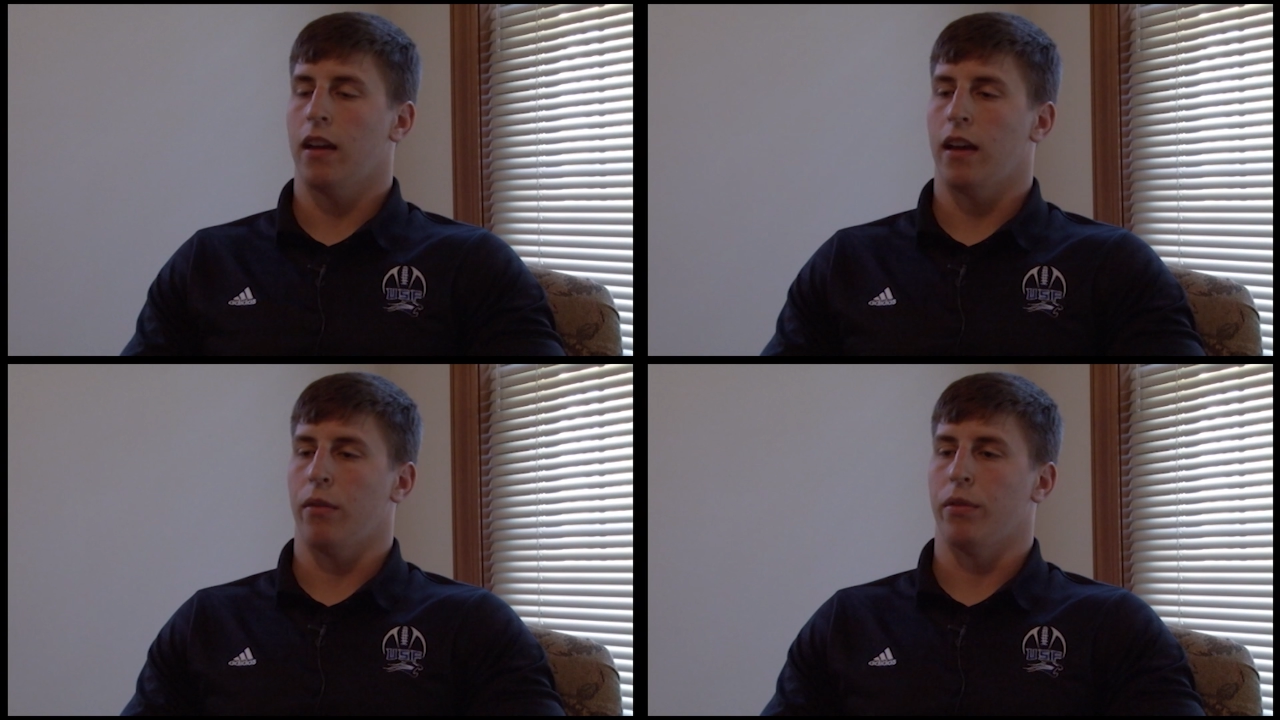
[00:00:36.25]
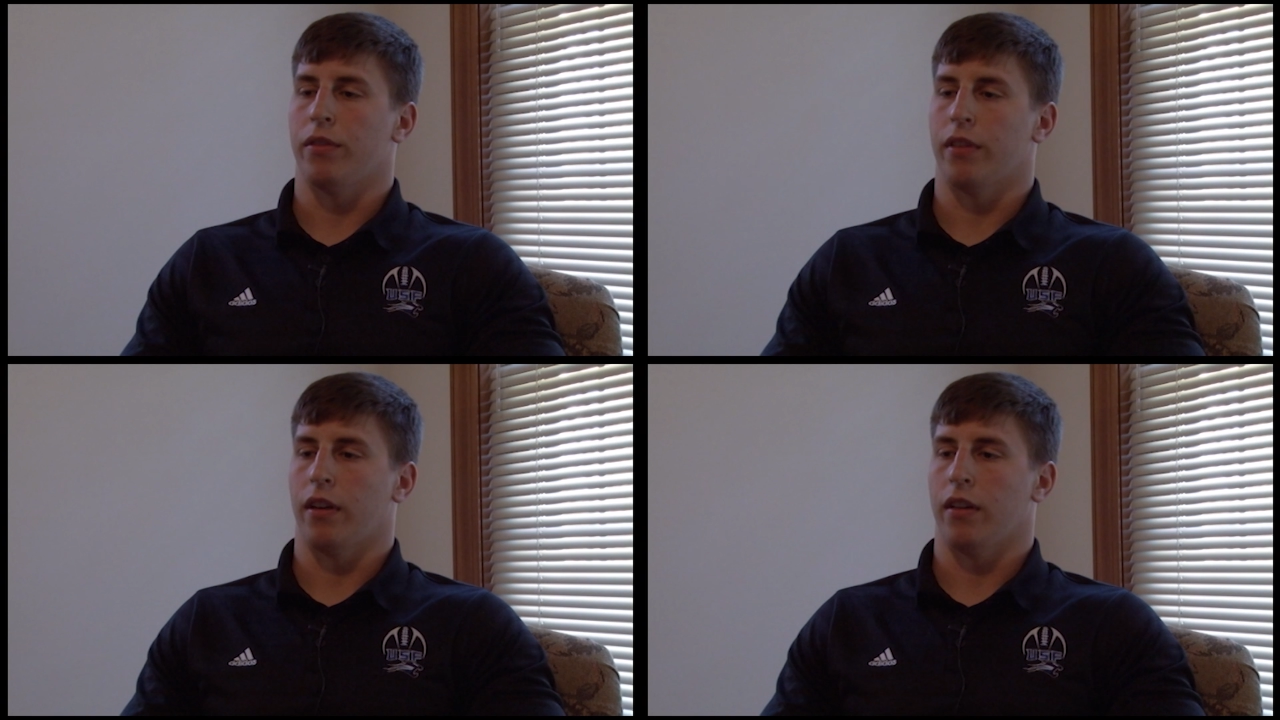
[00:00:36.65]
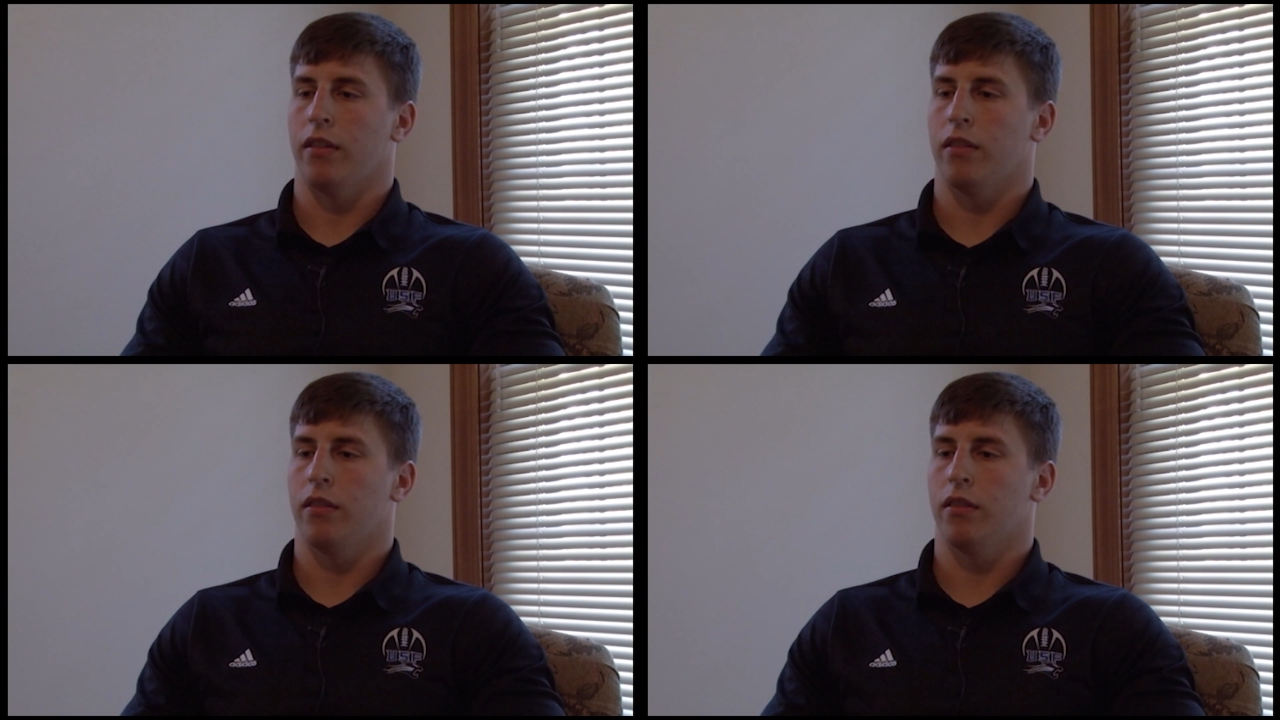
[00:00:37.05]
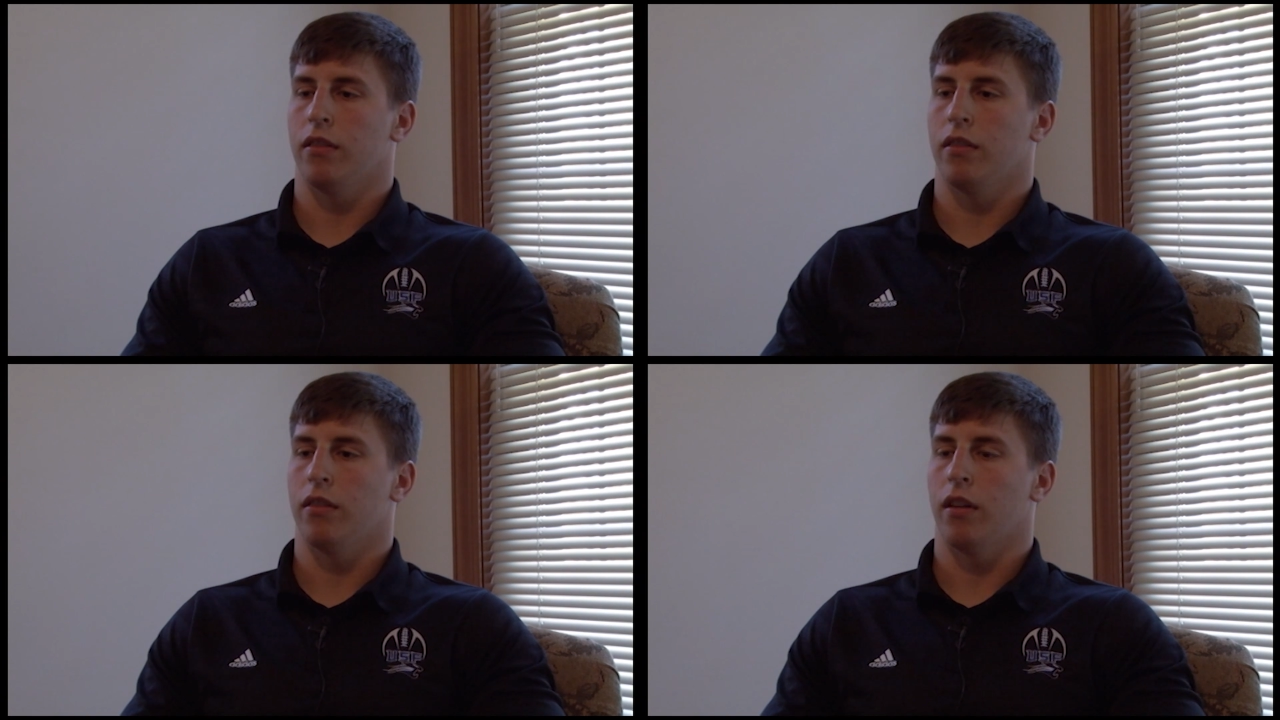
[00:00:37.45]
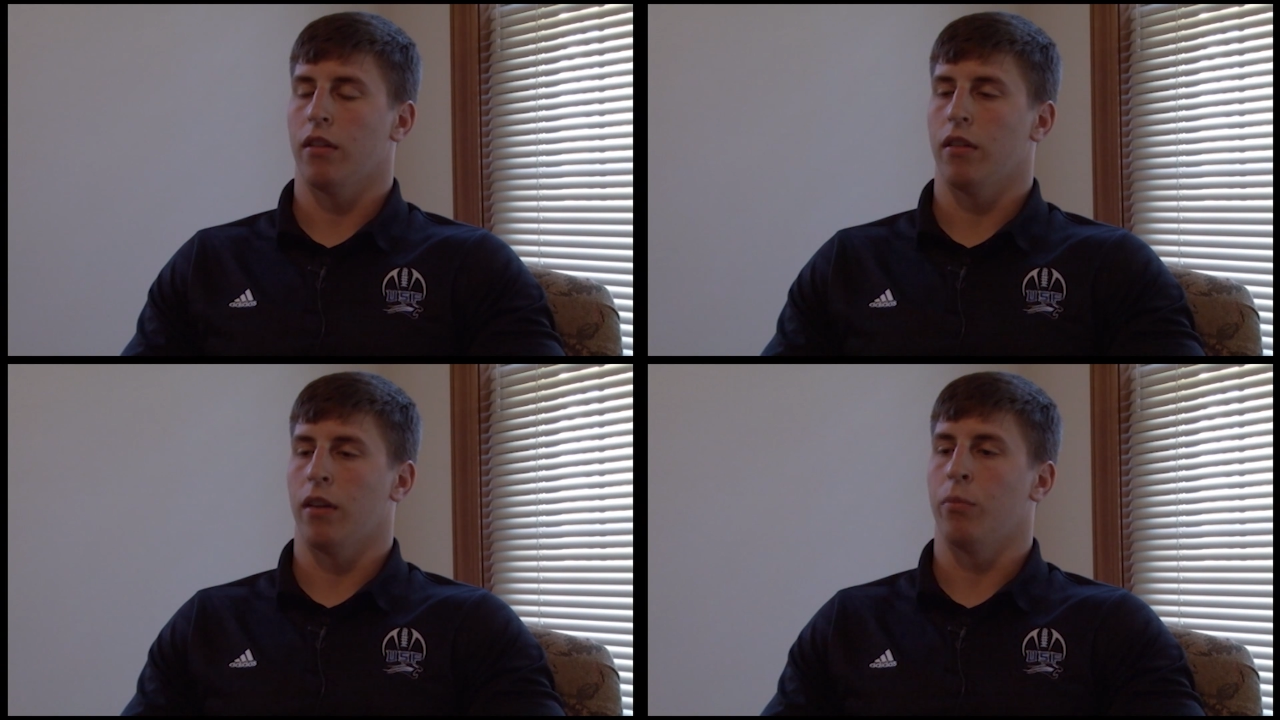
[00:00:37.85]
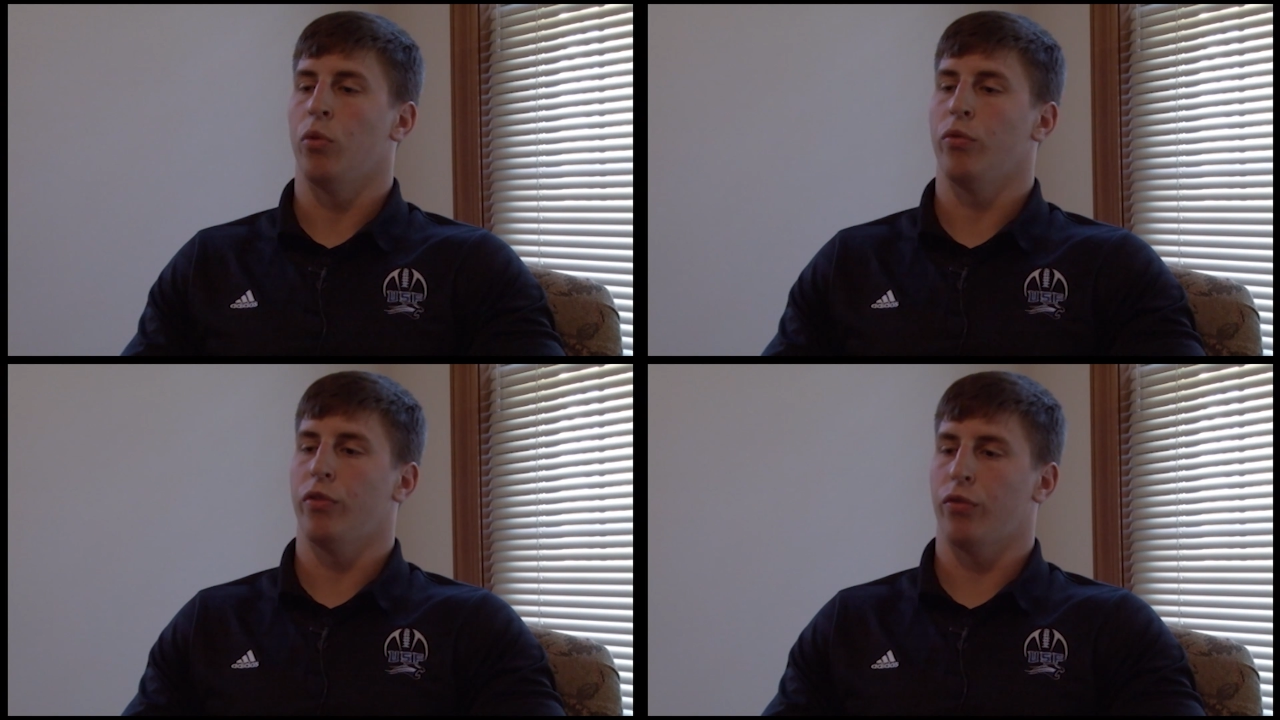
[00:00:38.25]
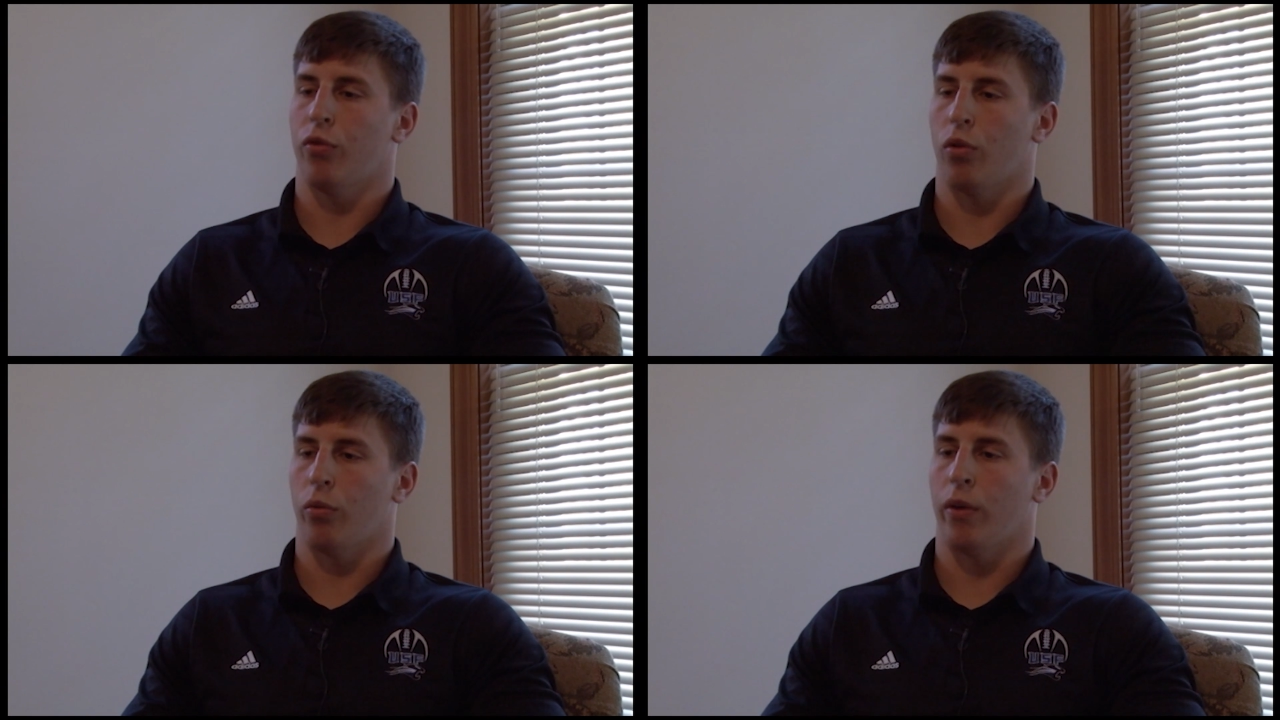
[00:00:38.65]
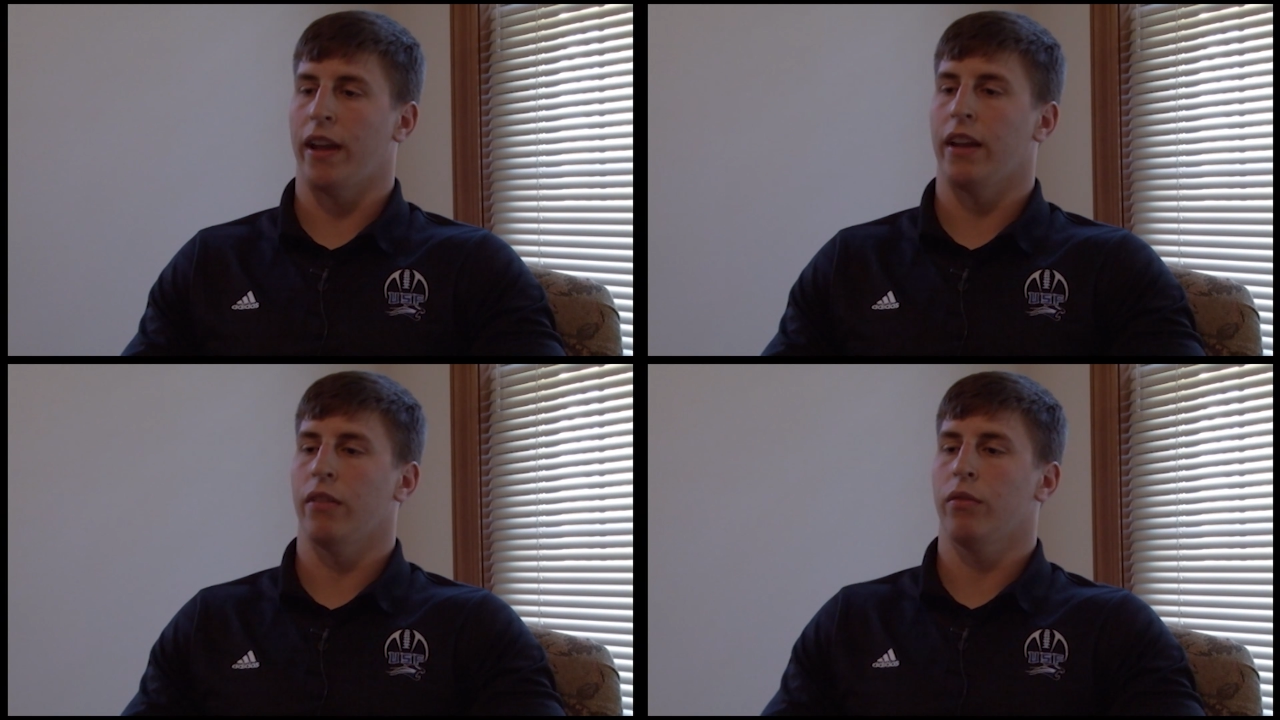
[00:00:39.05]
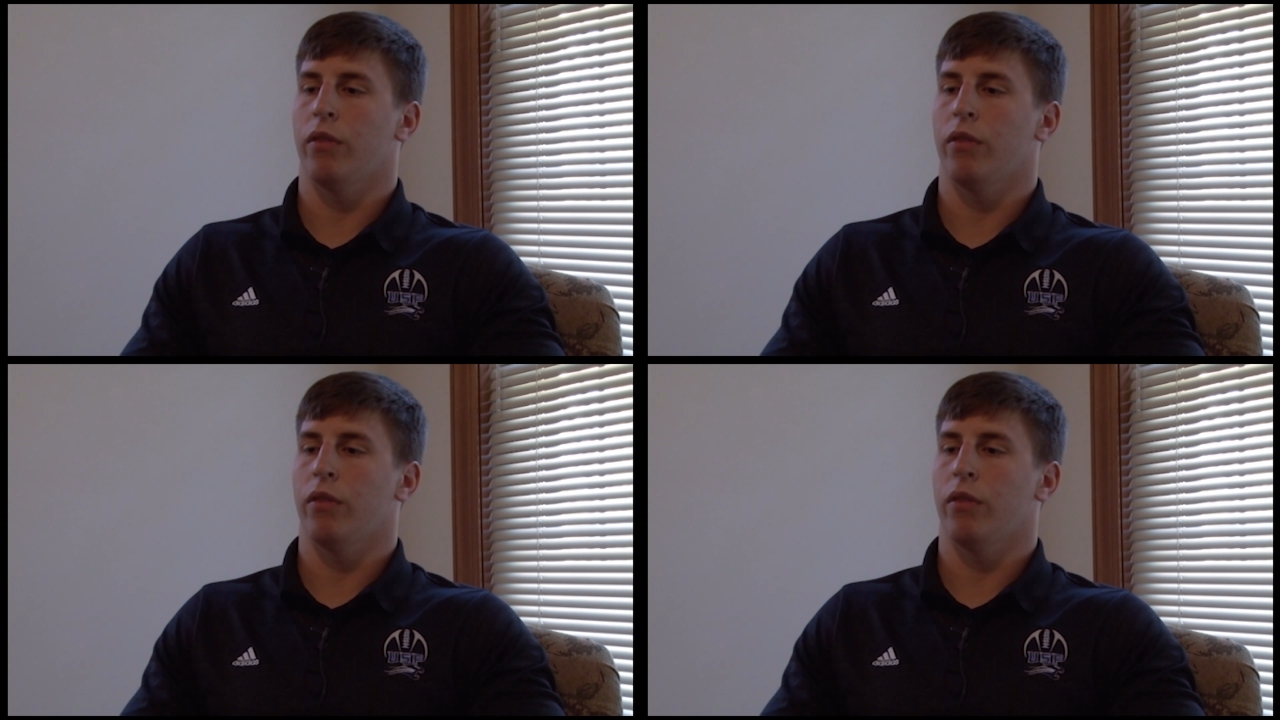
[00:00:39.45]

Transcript: I moved to Fort Wayne